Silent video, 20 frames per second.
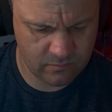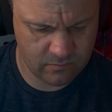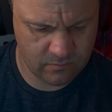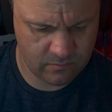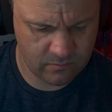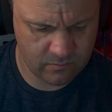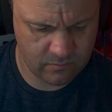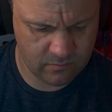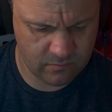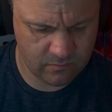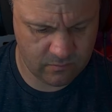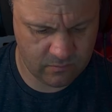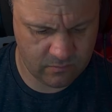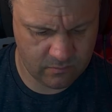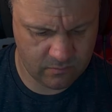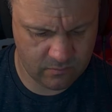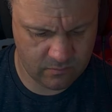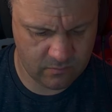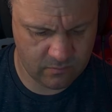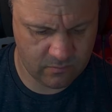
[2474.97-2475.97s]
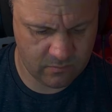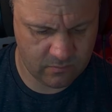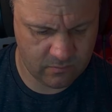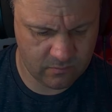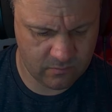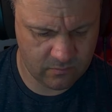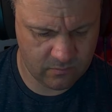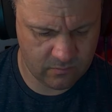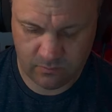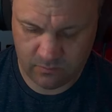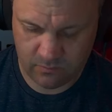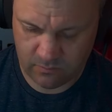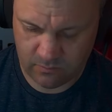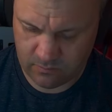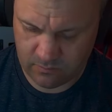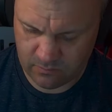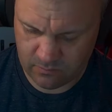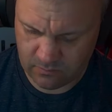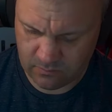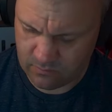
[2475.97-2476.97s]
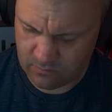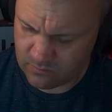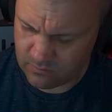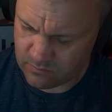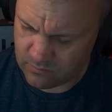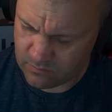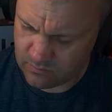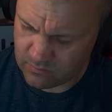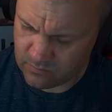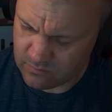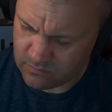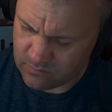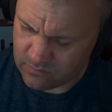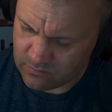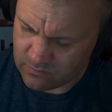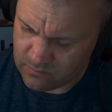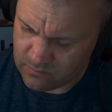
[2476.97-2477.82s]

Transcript: [no speech]